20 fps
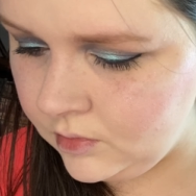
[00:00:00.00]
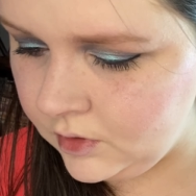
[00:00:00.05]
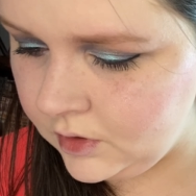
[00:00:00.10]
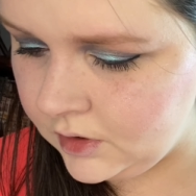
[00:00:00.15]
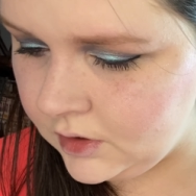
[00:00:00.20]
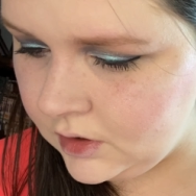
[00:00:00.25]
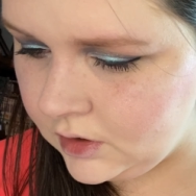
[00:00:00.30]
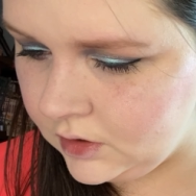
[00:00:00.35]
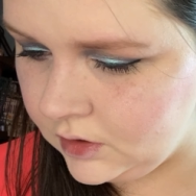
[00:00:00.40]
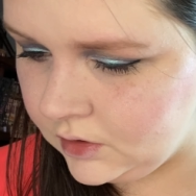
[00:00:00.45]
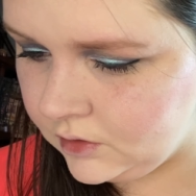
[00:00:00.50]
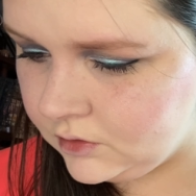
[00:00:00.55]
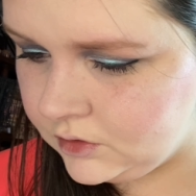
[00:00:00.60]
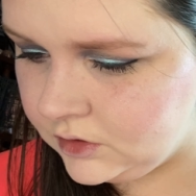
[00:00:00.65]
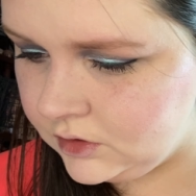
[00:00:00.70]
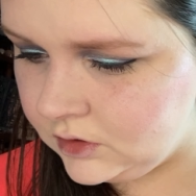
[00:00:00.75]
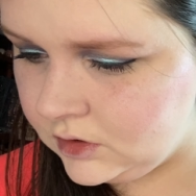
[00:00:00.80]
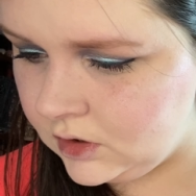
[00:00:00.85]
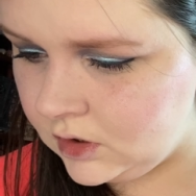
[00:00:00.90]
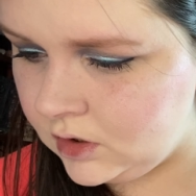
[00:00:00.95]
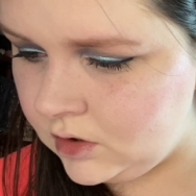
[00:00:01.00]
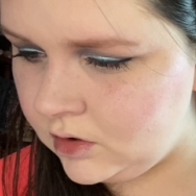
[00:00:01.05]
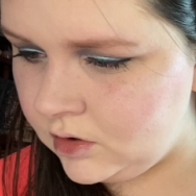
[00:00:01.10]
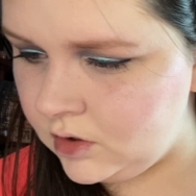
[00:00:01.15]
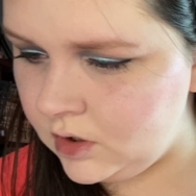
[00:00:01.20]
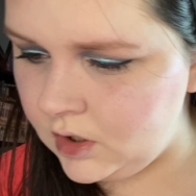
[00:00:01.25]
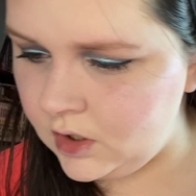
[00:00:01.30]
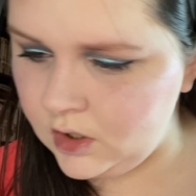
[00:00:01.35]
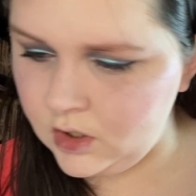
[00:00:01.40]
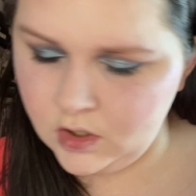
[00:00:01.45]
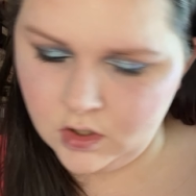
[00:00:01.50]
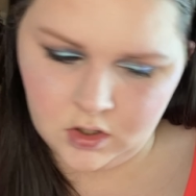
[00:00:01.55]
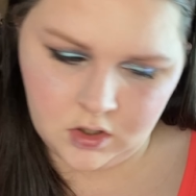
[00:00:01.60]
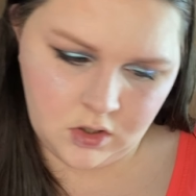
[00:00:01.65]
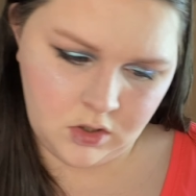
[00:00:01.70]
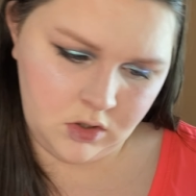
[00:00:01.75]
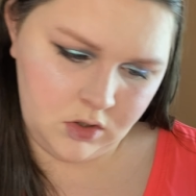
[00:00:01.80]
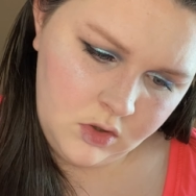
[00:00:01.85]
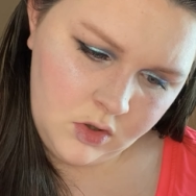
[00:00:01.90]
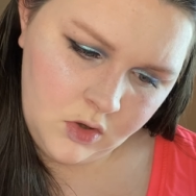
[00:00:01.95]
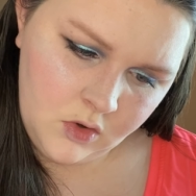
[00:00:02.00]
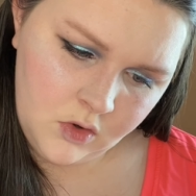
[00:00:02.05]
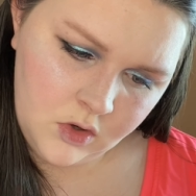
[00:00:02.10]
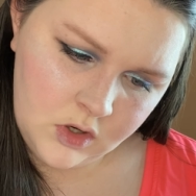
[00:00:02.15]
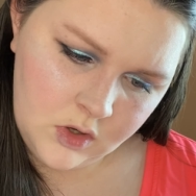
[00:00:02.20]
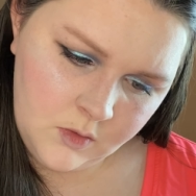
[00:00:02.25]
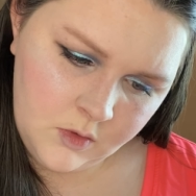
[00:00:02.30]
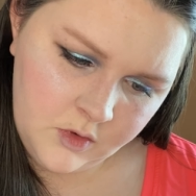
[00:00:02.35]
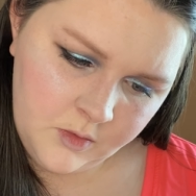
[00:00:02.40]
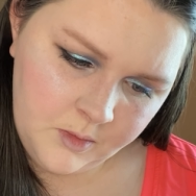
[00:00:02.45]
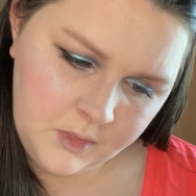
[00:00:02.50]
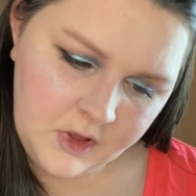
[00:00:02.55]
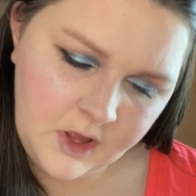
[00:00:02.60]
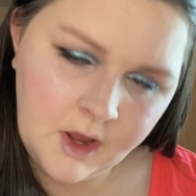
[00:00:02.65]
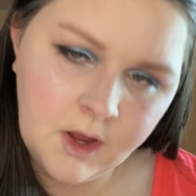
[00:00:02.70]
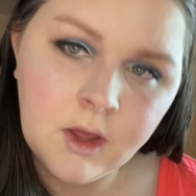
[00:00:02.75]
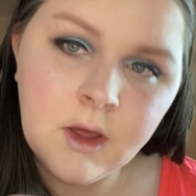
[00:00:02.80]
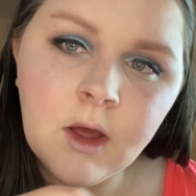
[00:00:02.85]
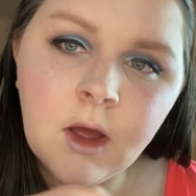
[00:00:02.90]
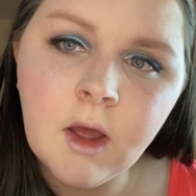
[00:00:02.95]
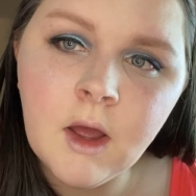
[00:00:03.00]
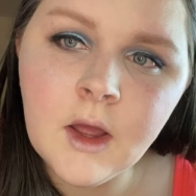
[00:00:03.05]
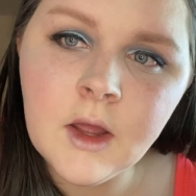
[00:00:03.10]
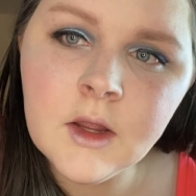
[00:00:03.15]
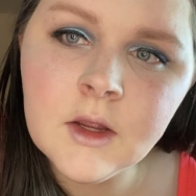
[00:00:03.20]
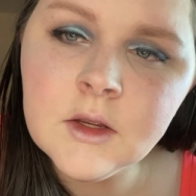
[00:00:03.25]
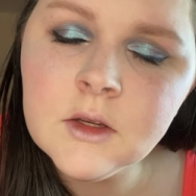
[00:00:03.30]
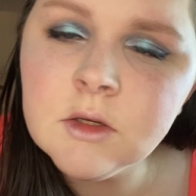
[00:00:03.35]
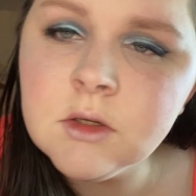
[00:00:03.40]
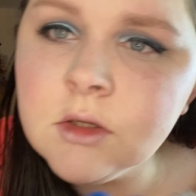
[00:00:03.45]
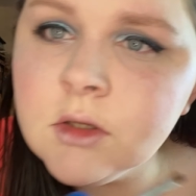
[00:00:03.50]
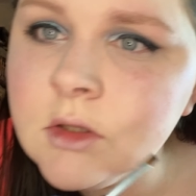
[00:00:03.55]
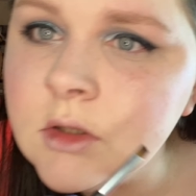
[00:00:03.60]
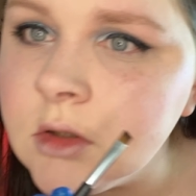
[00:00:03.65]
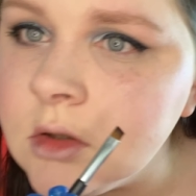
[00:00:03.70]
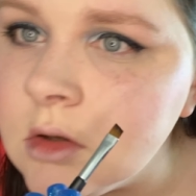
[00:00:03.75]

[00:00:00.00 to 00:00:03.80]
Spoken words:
gonna go do the other eye here. Going in with Black Ice.